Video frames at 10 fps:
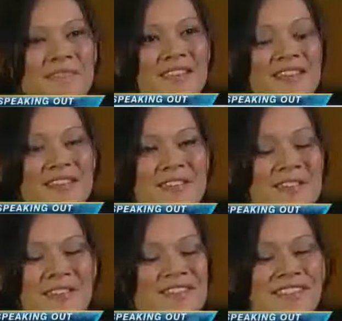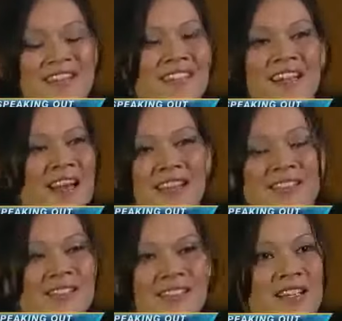That's
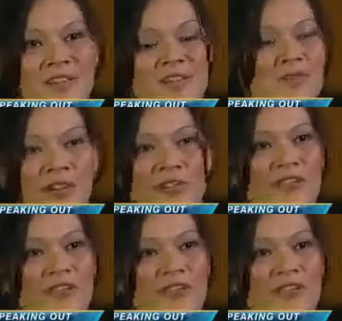very